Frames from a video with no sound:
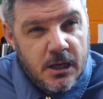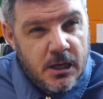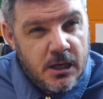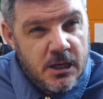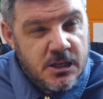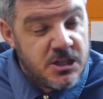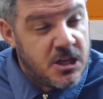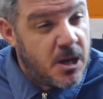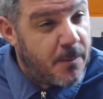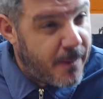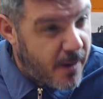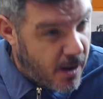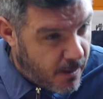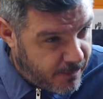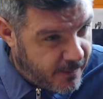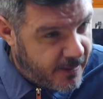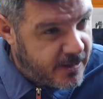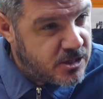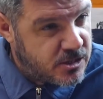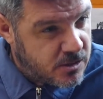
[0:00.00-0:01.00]
a better
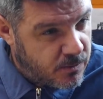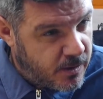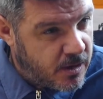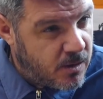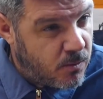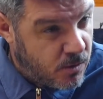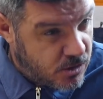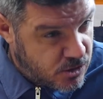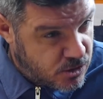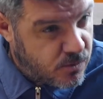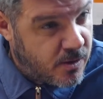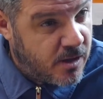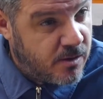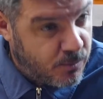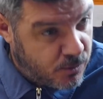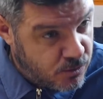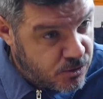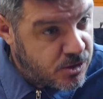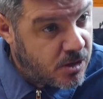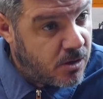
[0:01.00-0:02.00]
place than where it was 12
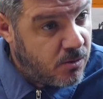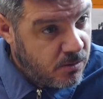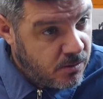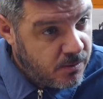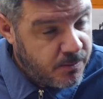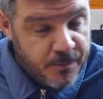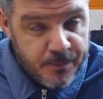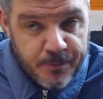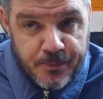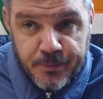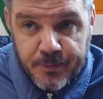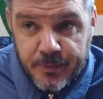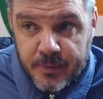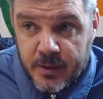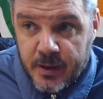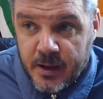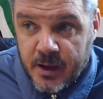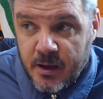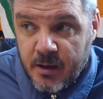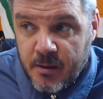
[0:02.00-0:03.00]
months ago,
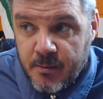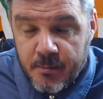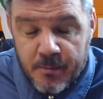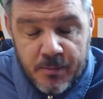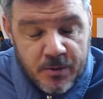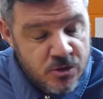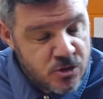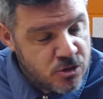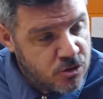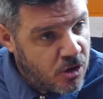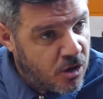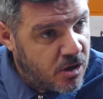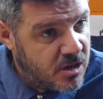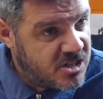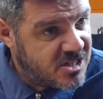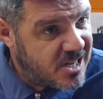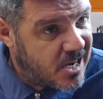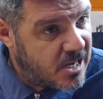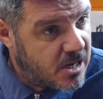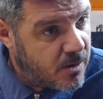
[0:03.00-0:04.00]
but it's not
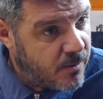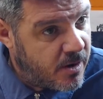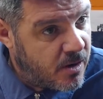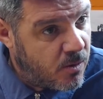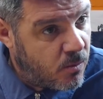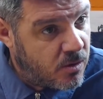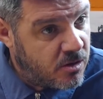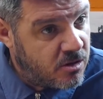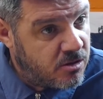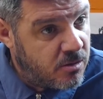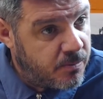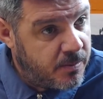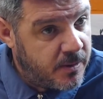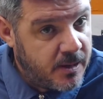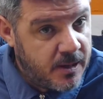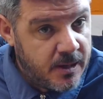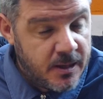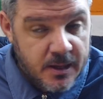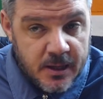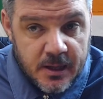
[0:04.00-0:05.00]
exactly where I want it to
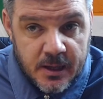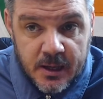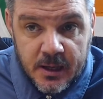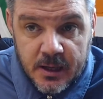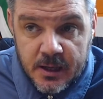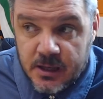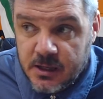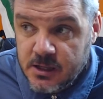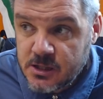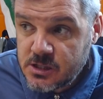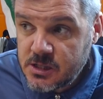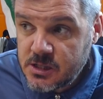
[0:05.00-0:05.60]
be, and